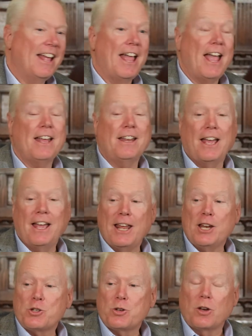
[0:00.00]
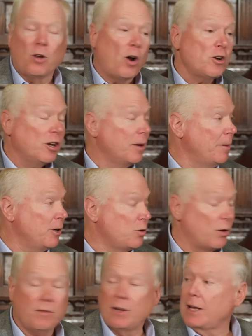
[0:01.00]
yeah. And, and, it's largely been
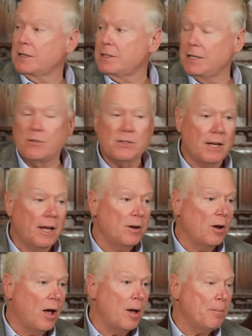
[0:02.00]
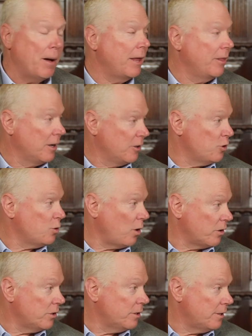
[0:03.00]
driven, like Steve said, uh, by the
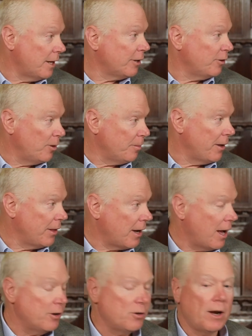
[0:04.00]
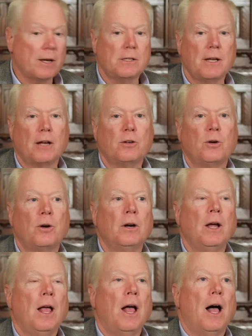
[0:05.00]
construction sector and by the mm-hmm. contract mm-hmm.
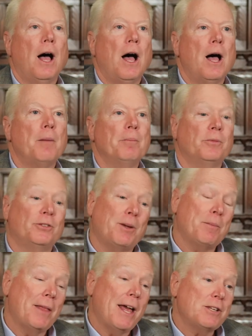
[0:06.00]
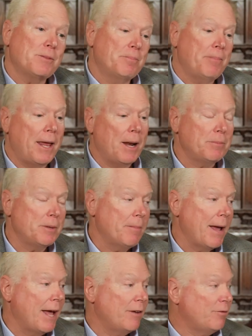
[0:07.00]
sector. Um, some of that's pent up
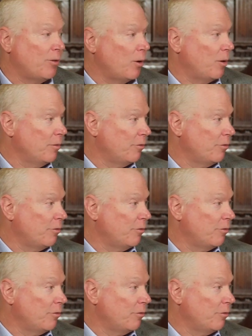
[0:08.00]
demand for,